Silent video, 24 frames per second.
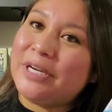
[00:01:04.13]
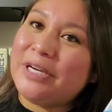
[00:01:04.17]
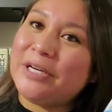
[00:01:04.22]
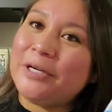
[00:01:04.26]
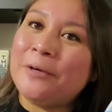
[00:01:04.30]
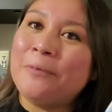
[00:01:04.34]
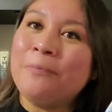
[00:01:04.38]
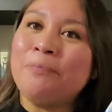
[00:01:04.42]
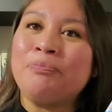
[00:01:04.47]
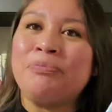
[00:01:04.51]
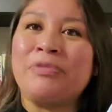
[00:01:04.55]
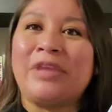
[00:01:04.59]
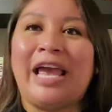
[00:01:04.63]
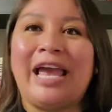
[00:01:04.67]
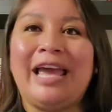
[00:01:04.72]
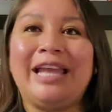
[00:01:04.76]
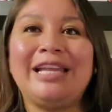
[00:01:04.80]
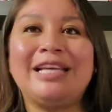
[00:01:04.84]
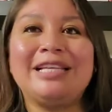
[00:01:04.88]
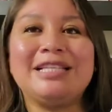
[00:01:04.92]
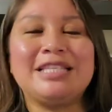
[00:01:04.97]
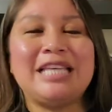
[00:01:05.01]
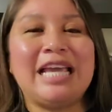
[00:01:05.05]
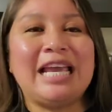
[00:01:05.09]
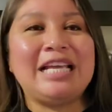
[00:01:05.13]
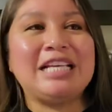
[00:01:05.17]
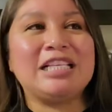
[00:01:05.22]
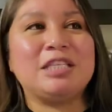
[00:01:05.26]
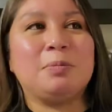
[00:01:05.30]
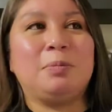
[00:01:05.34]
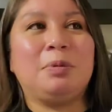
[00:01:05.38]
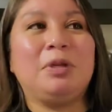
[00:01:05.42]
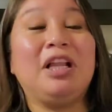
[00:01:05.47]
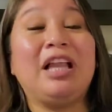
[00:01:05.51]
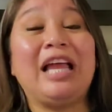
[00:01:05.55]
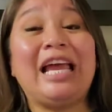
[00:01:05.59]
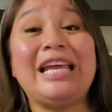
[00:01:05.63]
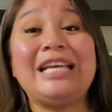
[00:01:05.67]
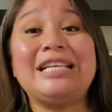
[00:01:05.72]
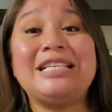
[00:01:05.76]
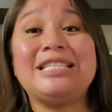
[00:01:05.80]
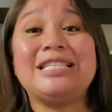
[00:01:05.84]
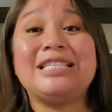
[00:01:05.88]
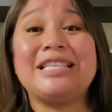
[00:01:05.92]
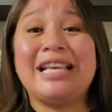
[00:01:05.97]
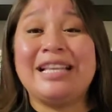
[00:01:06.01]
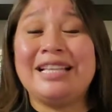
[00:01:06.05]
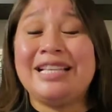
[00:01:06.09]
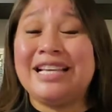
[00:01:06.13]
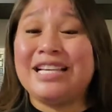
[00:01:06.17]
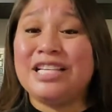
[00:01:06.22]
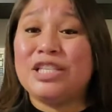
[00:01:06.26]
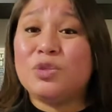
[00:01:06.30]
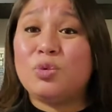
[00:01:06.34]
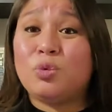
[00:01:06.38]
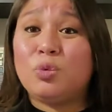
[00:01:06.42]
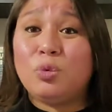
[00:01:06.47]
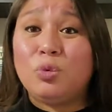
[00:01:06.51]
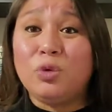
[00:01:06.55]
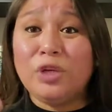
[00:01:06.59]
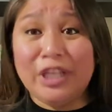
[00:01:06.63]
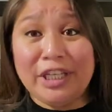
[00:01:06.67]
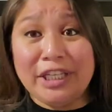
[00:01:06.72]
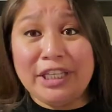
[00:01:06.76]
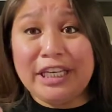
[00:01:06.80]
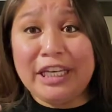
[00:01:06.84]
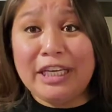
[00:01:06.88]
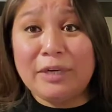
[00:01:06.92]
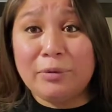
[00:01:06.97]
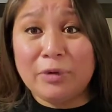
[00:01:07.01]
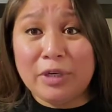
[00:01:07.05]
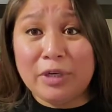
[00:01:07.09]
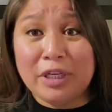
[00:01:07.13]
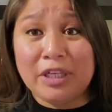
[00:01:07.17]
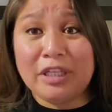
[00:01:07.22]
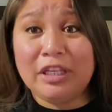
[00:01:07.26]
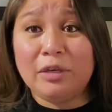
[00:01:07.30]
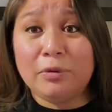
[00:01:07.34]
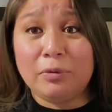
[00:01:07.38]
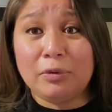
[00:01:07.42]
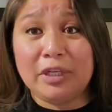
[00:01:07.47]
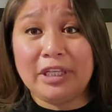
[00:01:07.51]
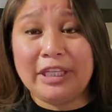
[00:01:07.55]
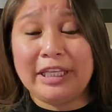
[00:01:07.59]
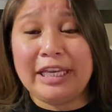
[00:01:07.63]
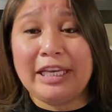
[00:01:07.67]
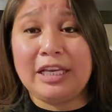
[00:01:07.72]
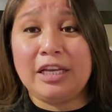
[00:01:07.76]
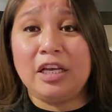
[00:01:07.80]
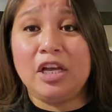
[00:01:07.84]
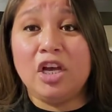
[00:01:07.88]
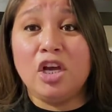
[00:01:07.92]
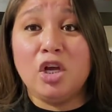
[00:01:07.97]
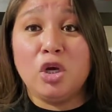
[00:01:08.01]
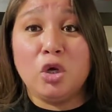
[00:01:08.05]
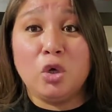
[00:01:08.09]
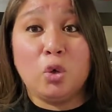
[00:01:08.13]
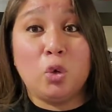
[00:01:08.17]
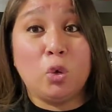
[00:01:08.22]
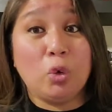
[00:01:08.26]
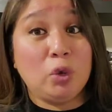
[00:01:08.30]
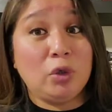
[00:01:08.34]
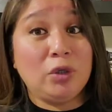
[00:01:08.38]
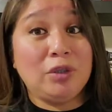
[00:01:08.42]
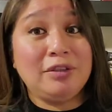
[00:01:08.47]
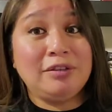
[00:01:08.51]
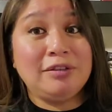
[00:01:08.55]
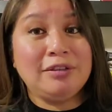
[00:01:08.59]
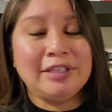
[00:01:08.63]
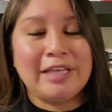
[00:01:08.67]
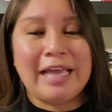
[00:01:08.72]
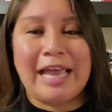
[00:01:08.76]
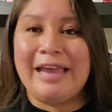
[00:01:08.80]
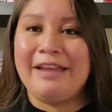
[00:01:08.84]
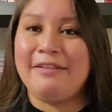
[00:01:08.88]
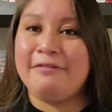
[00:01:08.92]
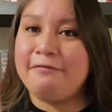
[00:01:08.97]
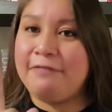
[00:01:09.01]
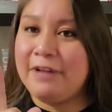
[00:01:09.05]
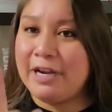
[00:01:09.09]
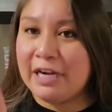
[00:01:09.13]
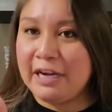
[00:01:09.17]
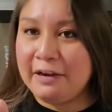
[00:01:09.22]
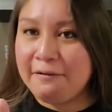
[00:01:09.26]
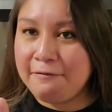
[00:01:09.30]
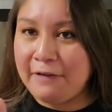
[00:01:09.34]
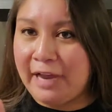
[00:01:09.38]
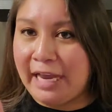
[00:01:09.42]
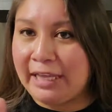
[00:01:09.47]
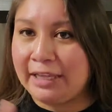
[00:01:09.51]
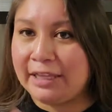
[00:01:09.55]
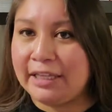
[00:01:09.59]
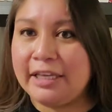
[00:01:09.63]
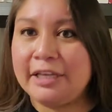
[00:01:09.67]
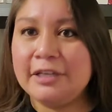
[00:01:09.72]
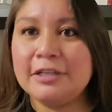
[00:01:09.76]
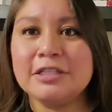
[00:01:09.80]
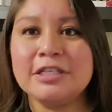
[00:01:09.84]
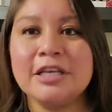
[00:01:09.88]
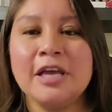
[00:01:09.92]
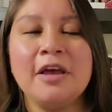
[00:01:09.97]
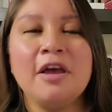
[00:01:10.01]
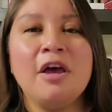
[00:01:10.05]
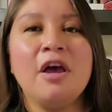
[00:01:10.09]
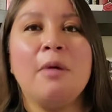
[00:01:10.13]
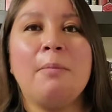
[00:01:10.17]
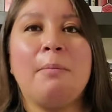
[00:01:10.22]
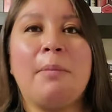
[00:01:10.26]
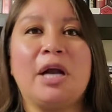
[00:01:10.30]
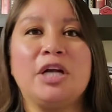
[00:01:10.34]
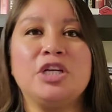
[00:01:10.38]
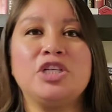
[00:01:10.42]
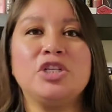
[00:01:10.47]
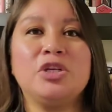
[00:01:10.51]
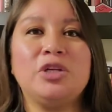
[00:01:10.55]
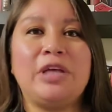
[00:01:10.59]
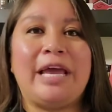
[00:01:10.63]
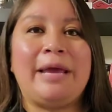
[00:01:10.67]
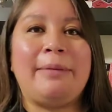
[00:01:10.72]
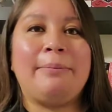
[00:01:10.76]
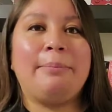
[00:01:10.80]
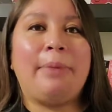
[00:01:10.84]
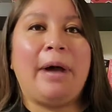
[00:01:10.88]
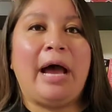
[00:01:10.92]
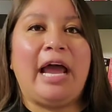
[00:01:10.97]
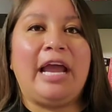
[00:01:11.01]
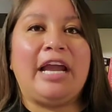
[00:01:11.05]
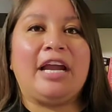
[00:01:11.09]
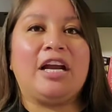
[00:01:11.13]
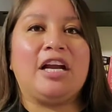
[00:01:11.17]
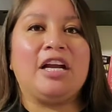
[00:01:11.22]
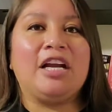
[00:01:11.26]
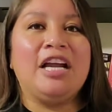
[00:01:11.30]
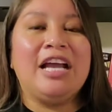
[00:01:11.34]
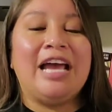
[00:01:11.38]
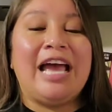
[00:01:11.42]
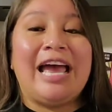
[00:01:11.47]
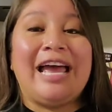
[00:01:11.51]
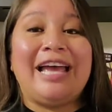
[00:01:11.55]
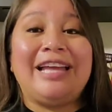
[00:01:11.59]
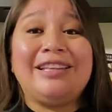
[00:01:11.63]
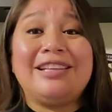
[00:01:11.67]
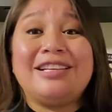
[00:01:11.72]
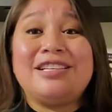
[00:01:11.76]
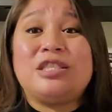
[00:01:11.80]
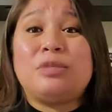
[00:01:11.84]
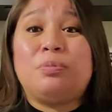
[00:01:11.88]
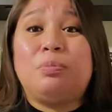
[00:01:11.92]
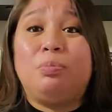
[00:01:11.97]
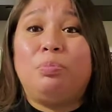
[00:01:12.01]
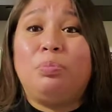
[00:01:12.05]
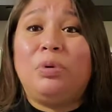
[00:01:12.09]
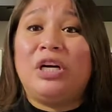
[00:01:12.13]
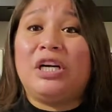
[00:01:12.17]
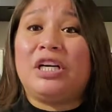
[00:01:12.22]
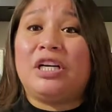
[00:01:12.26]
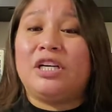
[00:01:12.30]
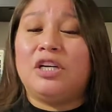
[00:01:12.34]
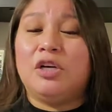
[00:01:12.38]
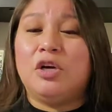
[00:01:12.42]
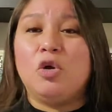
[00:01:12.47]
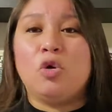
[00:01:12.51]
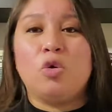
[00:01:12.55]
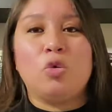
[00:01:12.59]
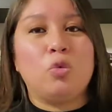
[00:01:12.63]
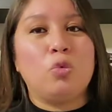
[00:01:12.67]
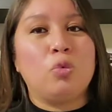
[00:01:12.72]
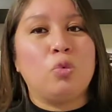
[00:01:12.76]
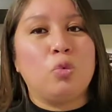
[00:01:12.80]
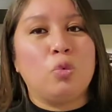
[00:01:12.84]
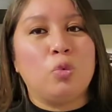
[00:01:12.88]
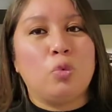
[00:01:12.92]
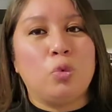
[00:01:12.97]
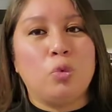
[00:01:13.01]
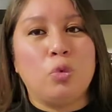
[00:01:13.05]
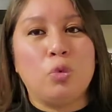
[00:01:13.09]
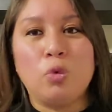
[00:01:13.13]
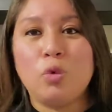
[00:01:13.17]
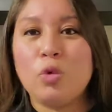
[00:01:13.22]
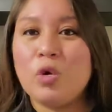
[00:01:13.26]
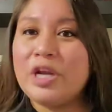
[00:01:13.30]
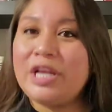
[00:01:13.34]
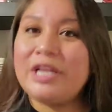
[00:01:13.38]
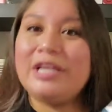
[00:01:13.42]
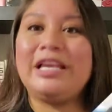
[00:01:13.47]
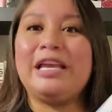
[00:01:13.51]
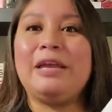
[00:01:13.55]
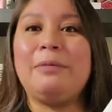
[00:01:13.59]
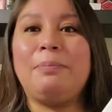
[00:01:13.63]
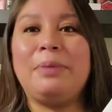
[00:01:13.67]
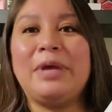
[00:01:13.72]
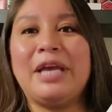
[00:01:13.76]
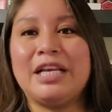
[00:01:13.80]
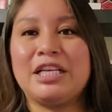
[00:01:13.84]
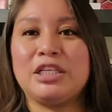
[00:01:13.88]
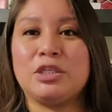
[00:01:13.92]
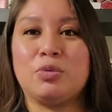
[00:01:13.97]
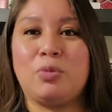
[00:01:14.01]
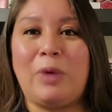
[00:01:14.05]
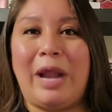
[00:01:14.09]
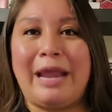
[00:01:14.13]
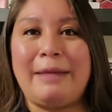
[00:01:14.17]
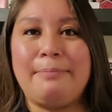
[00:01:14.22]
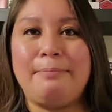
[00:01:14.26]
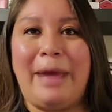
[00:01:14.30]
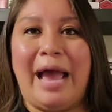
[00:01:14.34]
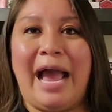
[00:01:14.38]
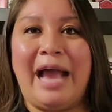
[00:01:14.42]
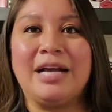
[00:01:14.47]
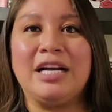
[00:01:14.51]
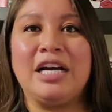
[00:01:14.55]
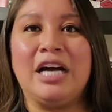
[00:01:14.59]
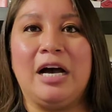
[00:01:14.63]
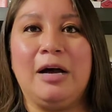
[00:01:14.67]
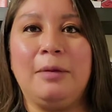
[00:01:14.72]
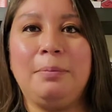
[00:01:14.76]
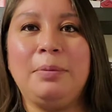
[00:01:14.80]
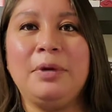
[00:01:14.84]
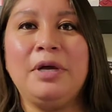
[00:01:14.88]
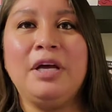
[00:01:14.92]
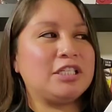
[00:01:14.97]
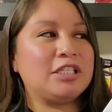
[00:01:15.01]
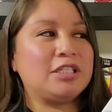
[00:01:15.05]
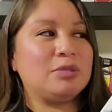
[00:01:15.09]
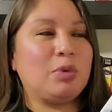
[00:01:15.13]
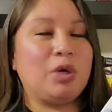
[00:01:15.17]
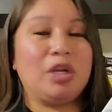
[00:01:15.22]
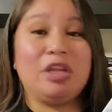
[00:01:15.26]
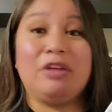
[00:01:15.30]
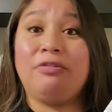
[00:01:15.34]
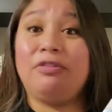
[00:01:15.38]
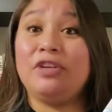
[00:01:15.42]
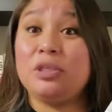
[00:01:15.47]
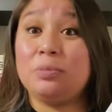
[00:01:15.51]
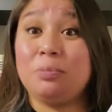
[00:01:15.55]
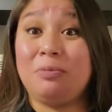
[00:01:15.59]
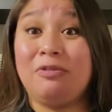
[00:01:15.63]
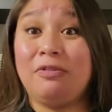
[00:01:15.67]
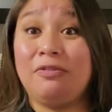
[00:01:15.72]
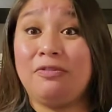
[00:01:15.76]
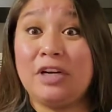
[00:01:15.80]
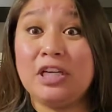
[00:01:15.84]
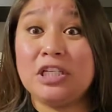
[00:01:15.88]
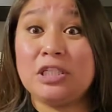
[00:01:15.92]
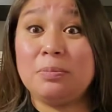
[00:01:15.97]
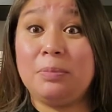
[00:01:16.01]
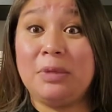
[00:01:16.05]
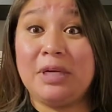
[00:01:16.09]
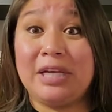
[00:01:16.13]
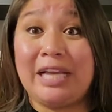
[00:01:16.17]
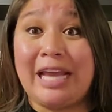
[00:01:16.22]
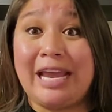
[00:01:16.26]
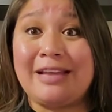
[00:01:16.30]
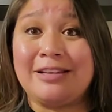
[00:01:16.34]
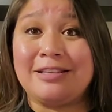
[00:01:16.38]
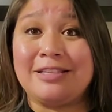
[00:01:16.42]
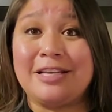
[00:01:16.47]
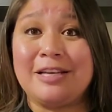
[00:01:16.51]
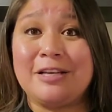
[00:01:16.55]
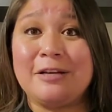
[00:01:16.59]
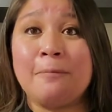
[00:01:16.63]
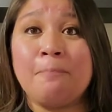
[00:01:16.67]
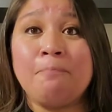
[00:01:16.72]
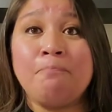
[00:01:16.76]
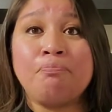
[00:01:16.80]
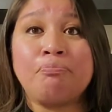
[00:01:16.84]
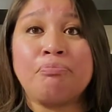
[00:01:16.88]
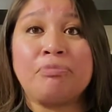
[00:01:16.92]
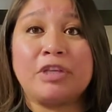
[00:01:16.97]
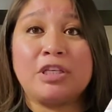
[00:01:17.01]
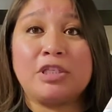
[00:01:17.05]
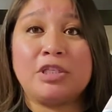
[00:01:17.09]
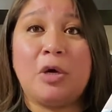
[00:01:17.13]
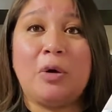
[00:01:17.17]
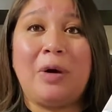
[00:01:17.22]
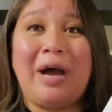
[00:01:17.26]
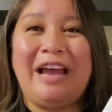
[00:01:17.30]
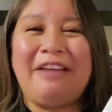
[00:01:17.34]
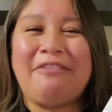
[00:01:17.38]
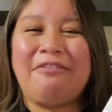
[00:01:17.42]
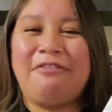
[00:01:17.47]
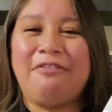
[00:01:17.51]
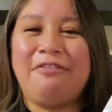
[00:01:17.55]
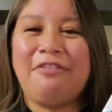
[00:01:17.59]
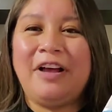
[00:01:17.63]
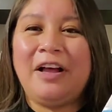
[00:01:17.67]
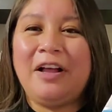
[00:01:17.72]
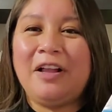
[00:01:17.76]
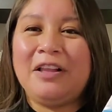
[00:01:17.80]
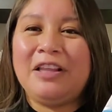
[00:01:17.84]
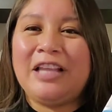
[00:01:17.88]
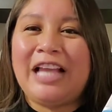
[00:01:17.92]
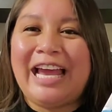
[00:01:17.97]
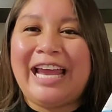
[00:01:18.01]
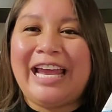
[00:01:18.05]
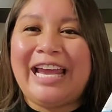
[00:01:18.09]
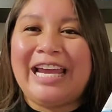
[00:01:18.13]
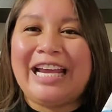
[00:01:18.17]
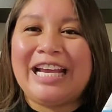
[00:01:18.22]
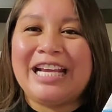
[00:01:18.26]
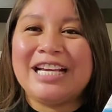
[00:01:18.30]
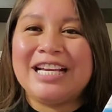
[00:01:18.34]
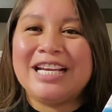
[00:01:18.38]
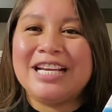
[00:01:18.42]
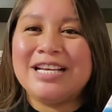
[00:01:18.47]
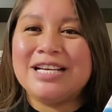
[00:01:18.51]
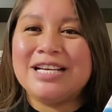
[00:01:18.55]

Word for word: book, and it takes place in this really, really, really cool and very violent martial empire, and this book really picks right back up where the first, first book ended. So I felt like,